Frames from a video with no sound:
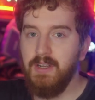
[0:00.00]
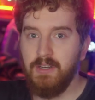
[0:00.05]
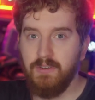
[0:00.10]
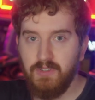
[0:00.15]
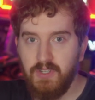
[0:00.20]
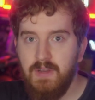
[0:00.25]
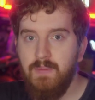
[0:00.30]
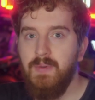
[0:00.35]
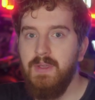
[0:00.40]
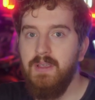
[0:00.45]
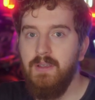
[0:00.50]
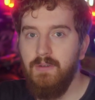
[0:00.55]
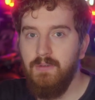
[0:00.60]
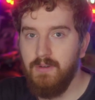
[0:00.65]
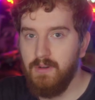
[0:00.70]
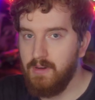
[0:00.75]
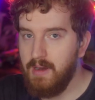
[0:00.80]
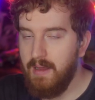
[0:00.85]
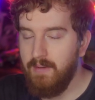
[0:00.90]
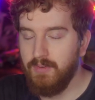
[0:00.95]
And your GPU,
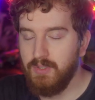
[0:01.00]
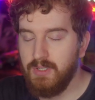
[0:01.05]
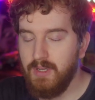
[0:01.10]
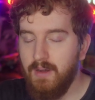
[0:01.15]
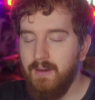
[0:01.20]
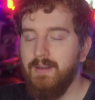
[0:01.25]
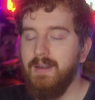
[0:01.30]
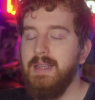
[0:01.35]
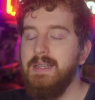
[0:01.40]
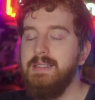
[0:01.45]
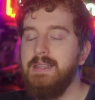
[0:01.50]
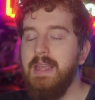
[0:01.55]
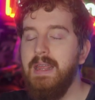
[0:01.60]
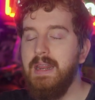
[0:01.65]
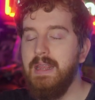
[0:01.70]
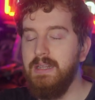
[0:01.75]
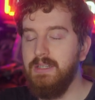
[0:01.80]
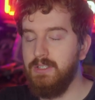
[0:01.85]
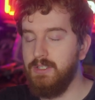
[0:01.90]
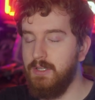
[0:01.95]
your graphics card is
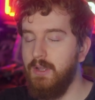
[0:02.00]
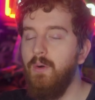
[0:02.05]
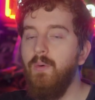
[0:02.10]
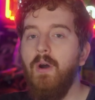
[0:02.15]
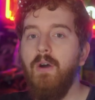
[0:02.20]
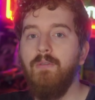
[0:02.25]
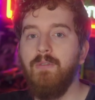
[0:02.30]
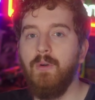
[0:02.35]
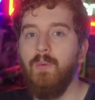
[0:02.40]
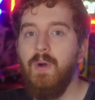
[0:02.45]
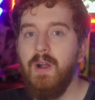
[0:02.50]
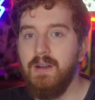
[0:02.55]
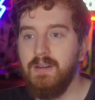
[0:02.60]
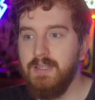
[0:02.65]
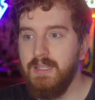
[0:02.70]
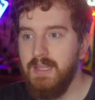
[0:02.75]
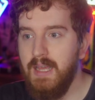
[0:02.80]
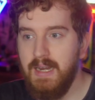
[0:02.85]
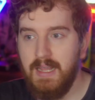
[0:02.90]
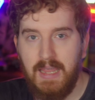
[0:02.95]
getting so
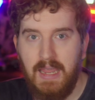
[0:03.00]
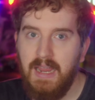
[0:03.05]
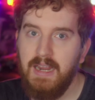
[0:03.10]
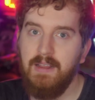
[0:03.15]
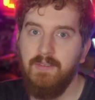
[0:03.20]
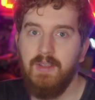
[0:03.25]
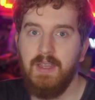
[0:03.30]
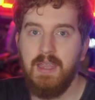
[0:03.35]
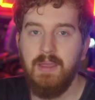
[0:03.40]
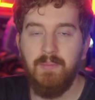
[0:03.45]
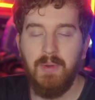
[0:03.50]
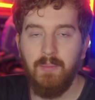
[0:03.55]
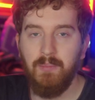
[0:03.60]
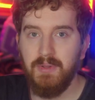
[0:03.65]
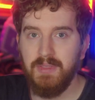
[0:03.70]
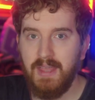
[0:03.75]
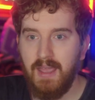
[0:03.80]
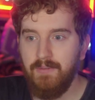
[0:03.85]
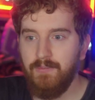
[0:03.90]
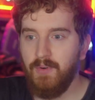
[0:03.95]
overworked that it can't even keep up
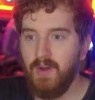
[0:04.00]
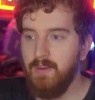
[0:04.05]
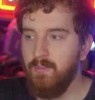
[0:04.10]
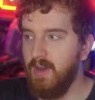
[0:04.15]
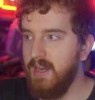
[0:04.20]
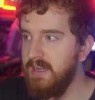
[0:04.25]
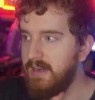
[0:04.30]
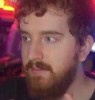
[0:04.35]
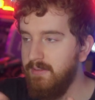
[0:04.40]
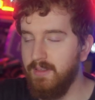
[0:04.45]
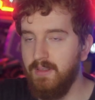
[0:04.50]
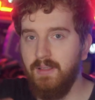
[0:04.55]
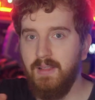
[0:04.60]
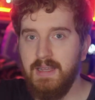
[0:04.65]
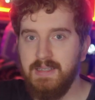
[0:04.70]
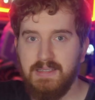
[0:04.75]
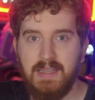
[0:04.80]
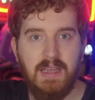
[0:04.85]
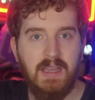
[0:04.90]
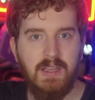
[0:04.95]
with that frame rate,
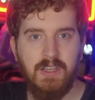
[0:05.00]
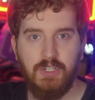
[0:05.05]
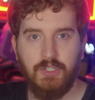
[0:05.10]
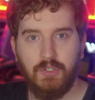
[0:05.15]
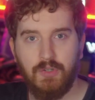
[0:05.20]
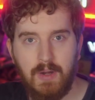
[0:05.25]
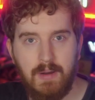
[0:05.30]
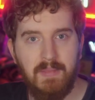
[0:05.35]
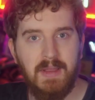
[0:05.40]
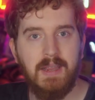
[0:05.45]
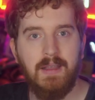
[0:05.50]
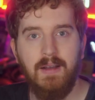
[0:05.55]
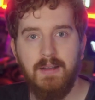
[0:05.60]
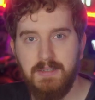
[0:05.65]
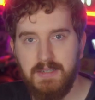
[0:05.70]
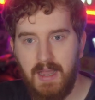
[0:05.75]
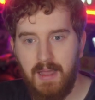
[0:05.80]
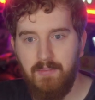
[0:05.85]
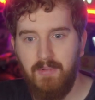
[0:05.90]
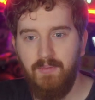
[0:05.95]
nevertheless, streaming
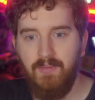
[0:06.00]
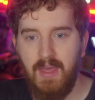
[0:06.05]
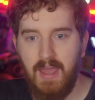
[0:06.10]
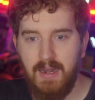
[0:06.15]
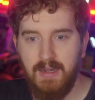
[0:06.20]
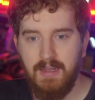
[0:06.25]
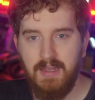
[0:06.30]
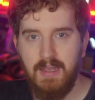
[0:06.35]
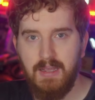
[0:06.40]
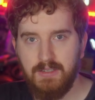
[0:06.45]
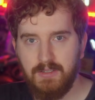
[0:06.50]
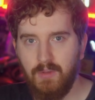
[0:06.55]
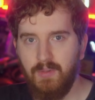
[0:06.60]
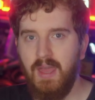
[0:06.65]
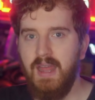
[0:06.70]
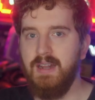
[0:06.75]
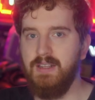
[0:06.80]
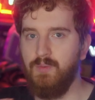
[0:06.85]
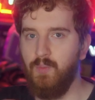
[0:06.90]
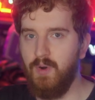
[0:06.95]
on top of that. So
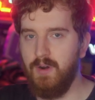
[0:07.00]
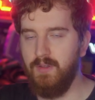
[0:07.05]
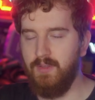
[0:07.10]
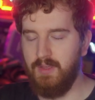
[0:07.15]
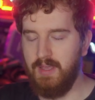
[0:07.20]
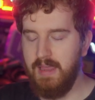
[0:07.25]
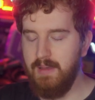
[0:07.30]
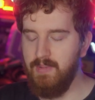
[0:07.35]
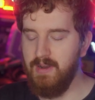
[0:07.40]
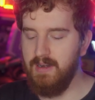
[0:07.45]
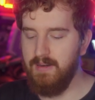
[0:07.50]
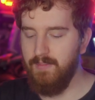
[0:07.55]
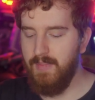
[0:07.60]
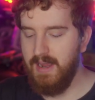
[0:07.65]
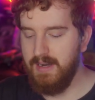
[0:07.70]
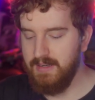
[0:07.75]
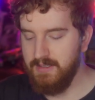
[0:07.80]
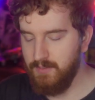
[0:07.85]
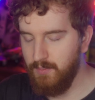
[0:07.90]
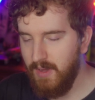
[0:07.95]
that is worth keeping in
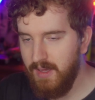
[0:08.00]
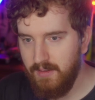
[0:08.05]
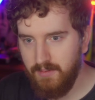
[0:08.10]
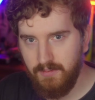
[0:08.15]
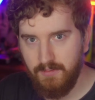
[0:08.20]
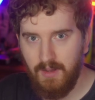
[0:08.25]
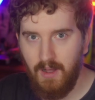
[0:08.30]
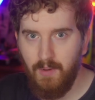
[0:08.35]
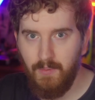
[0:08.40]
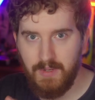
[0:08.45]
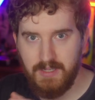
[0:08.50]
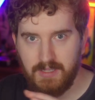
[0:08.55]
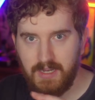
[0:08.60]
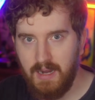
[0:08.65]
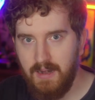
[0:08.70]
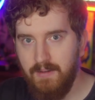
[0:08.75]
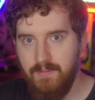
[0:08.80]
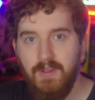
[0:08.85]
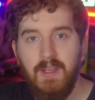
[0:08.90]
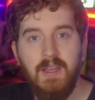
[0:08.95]
mind as well. Always
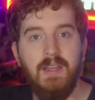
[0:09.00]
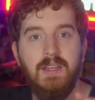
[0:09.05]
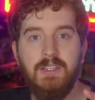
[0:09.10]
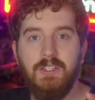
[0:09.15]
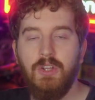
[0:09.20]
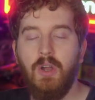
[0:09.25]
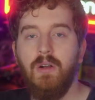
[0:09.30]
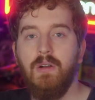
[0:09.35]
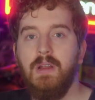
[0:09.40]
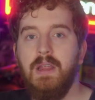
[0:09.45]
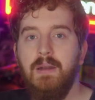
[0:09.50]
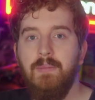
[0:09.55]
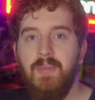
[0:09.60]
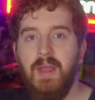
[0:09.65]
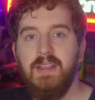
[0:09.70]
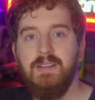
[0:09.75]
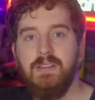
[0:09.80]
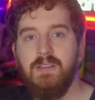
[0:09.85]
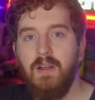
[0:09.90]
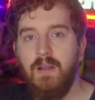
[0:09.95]
kind of target
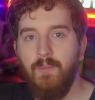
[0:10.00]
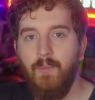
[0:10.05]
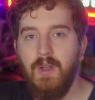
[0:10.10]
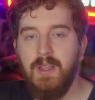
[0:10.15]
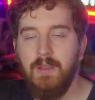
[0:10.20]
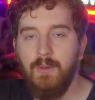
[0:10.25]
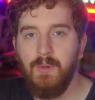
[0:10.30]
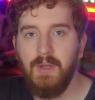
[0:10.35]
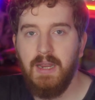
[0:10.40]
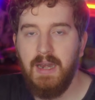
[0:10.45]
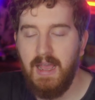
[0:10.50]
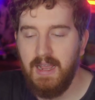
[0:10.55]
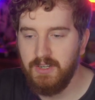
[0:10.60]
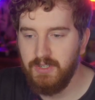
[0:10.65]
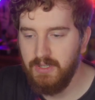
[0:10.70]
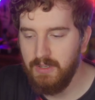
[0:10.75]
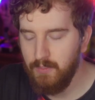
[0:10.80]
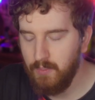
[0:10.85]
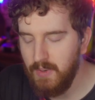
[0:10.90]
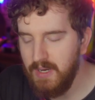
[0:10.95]
based on what you can
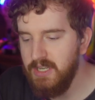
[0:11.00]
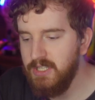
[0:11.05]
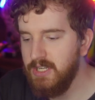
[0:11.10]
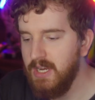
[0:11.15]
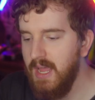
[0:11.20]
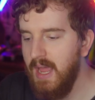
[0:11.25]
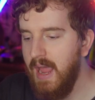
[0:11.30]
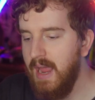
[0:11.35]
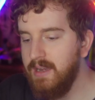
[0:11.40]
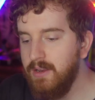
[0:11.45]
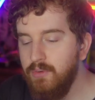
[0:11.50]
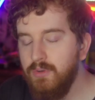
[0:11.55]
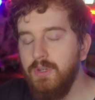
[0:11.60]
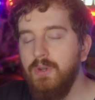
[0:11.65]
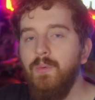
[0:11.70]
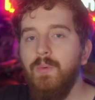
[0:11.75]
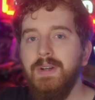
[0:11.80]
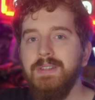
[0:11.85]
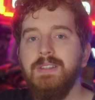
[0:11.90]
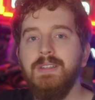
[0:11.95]
actually reach, and you
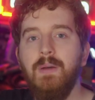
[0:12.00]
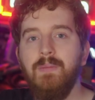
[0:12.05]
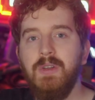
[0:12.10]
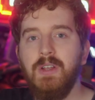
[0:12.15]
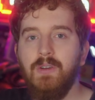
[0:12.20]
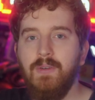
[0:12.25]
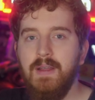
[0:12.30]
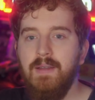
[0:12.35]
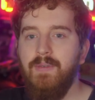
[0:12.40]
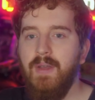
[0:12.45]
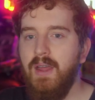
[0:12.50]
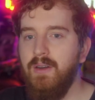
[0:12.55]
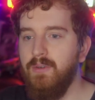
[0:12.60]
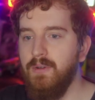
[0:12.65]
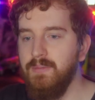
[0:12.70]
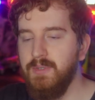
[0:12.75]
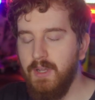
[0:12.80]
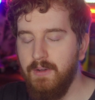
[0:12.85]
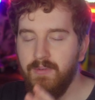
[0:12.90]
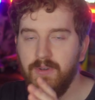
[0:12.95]
do want some degree of
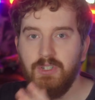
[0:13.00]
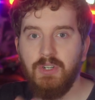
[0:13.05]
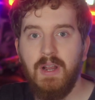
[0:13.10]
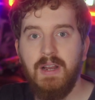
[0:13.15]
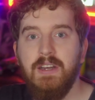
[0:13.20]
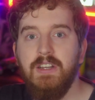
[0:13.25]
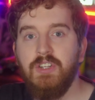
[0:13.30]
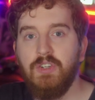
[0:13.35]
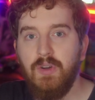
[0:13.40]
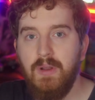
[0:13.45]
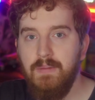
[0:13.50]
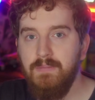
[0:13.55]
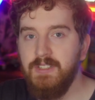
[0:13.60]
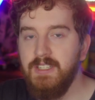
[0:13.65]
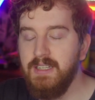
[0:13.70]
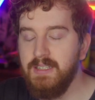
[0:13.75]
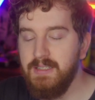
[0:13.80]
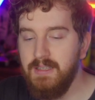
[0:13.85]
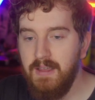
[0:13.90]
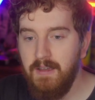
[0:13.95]
headroom. So if you're trying to stream
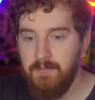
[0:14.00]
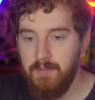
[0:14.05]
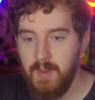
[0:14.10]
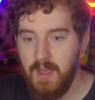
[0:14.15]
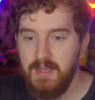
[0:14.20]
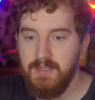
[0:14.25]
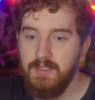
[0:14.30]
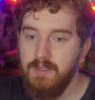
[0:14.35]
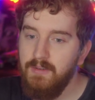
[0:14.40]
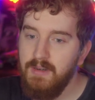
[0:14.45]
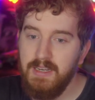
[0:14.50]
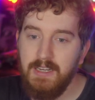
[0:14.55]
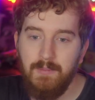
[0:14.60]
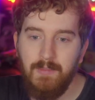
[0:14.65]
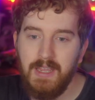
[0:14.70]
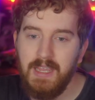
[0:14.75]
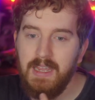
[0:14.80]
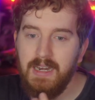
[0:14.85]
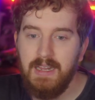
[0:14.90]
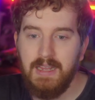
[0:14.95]
60 FPS, you need to
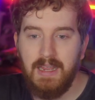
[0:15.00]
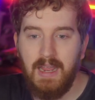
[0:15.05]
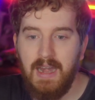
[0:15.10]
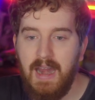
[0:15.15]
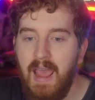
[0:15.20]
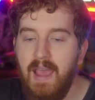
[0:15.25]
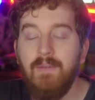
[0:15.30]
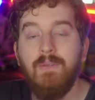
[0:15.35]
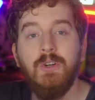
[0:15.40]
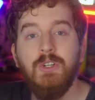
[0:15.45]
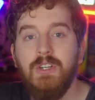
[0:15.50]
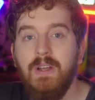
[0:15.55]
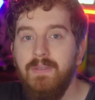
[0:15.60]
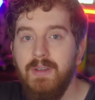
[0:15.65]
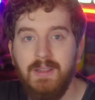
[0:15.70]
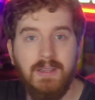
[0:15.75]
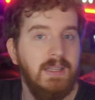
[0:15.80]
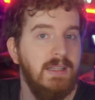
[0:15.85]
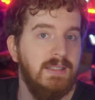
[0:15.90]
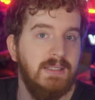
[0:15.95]
be getting an average of
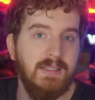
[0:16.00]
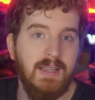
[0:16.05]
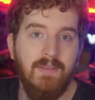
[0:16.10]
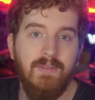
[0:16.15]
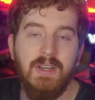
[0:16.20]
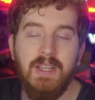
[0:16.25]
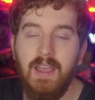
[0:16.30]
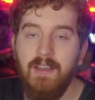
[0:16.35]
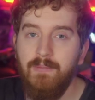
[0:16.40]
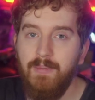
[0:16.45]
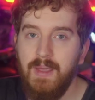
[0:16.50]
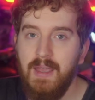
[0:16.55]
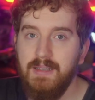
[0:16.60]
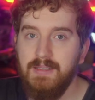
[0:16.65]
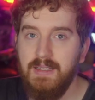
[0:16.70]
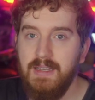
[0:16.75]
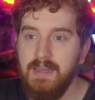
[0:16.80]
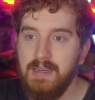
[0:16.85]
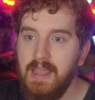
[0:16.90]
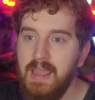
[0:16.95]
at least 70
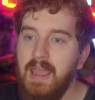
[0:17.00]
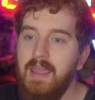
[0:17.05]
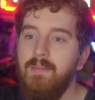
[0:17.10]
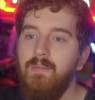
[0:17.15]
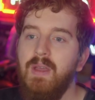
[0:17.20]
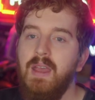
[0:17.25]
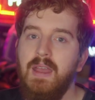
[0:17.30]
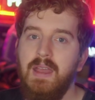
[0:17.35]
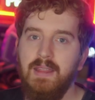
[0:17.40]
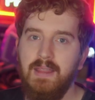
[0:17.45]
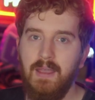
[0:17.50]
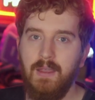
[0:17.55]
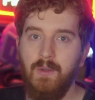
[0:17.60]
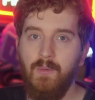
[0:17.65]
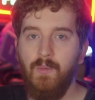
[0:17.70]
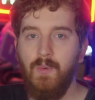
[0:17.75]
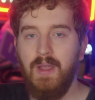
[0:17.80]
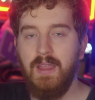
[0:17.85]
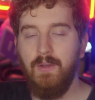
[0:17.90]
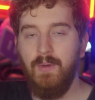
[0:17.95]
FPS in game.
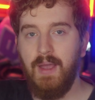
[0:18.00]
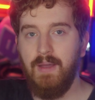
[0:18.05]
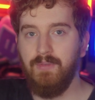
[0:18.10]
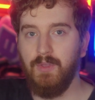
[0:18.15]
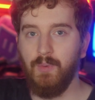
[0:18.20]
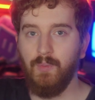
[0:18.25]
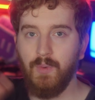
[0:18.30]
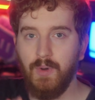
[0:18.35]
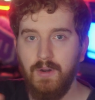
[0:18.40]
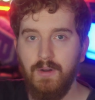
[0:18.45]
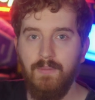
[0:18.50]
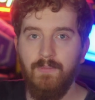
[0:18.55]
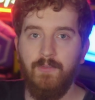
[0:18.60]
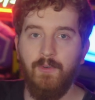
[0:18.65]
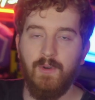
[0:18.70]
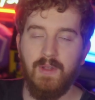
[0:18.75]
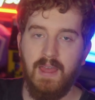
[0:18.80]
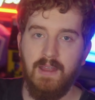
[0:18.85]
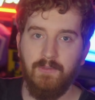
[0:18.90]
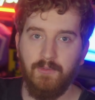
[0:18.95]
That way you have the room
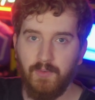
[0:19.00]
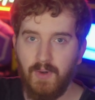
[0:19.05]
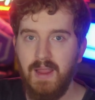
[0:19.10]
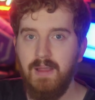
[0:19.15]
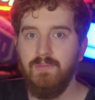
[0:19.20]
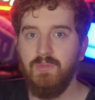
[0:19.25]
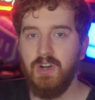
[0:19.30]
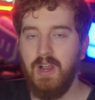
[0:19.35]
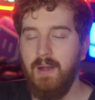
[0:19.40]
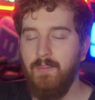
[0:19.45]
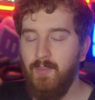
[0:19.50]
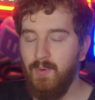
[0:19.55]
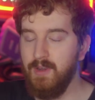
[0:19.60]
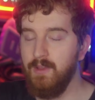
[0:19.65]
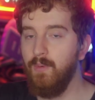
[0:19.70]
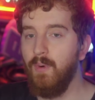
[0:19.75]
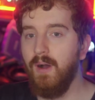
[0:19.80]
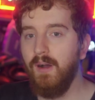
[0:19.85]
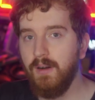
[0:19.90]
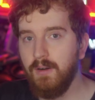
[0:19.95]
for that frame drop when
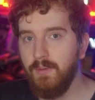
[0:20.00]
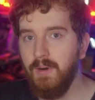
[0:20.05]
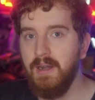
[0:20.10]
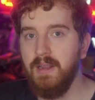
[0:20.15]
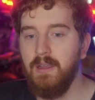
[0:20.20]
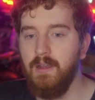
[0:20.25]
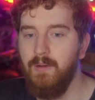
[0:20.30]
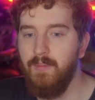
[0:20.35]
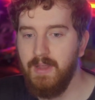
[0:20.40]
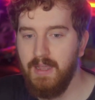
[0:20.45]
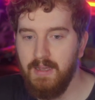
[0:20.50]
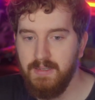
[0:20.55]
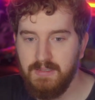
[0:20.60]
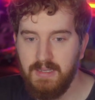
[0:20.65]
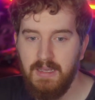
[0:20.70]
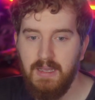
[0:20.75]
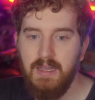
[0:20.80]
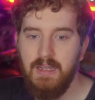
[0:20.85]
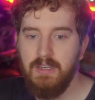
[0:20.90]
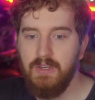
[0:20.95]
you are running
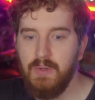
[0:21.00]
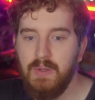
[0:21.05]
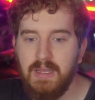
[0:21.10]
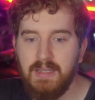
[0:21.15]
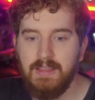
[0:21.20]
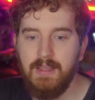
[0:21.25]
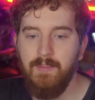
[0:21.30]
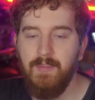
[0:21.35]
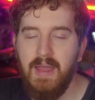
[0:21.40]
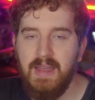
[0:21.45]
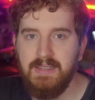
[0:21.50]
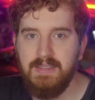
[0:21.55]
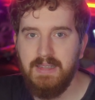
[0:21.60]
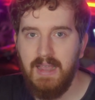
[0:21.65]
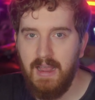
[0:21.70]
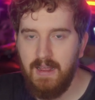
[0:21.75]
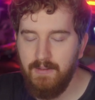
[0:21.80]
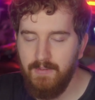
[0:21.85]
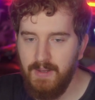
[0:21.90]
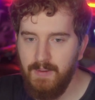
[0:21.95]
OBS to get the
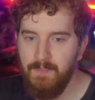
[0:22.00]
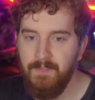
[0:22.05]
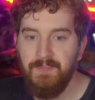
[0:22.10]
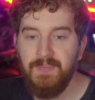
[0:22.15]
best out of it.